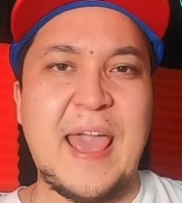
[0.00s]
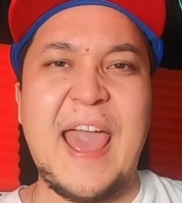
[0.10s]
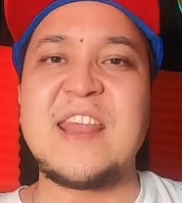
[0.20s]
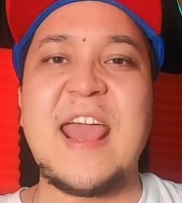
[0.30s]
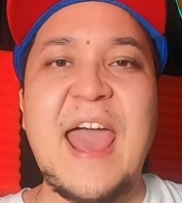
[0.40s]

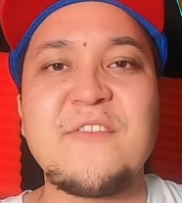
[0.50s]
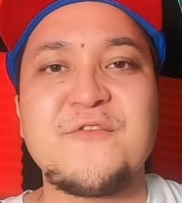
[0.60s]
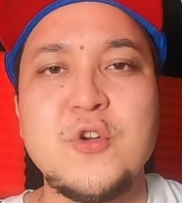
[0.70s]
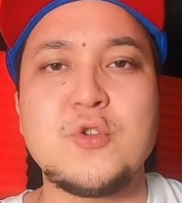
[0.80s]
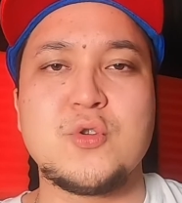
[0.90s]
And
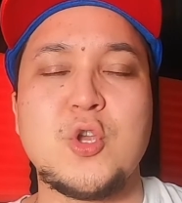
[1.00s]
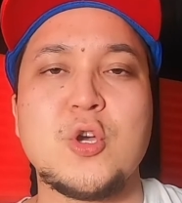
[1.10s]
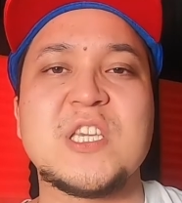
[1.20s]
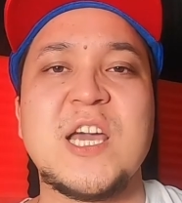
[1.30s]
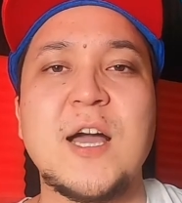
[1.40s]
F you to
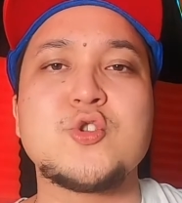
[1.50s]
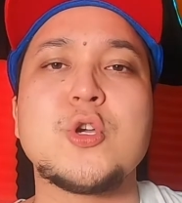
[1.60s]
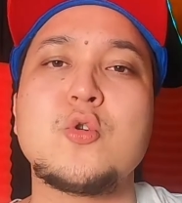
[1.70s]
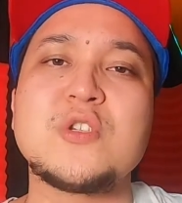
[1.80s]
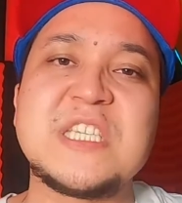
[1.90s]
those
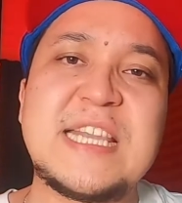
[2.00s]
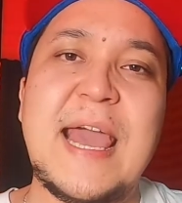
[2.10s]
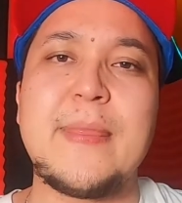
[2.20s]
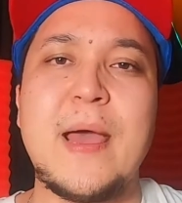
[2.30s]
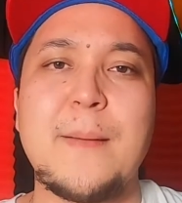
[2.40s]
countries who
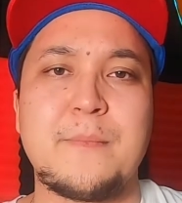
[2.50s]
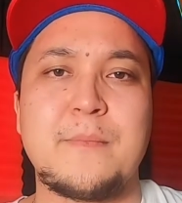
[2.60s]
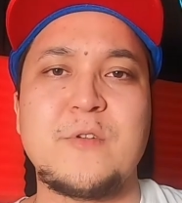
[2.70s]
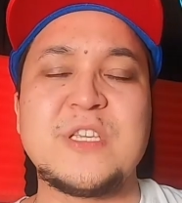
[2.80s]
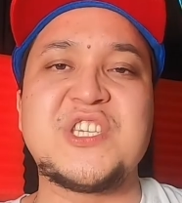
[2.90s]
stand up
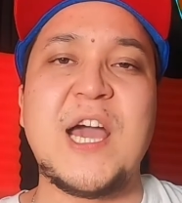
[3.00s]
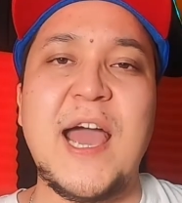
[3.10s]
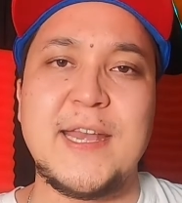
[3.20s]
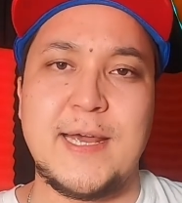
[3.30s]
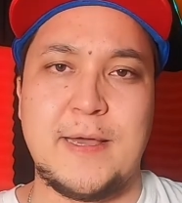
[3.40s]
with
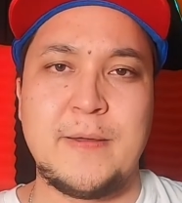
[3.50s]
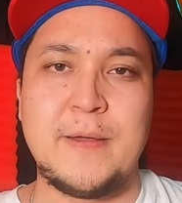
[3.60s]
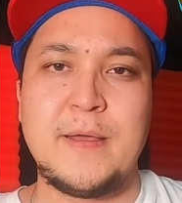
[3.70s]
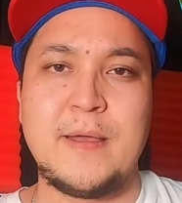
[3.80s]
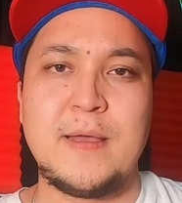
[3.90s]
China,
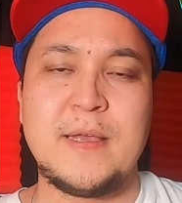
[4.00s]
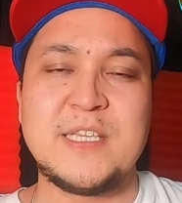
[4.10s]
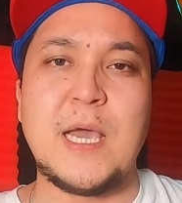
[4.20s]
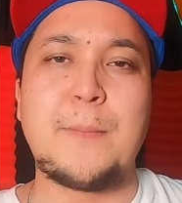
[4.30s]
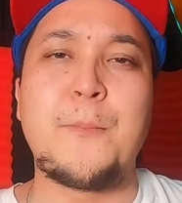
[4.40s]

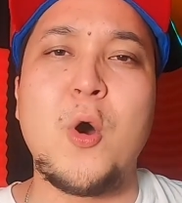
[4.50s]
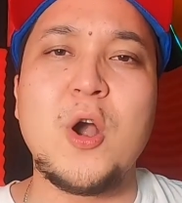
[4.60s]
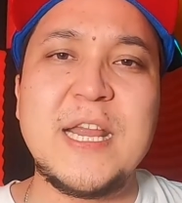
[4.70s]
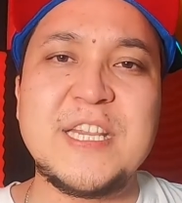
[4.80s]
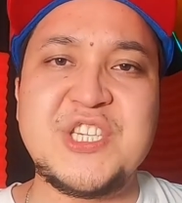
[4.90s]

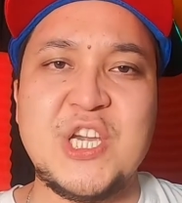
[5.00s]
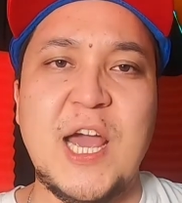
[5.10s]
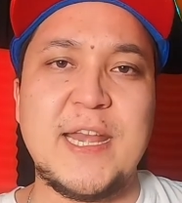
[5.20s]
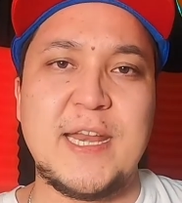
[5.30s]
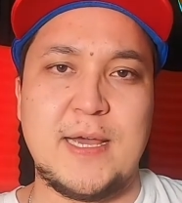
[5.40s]
supported
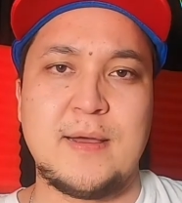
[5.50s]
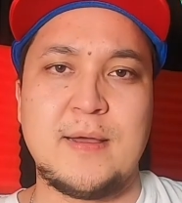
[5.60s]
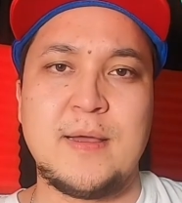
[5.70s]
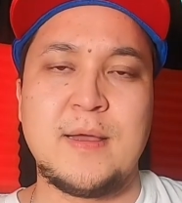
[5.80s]
China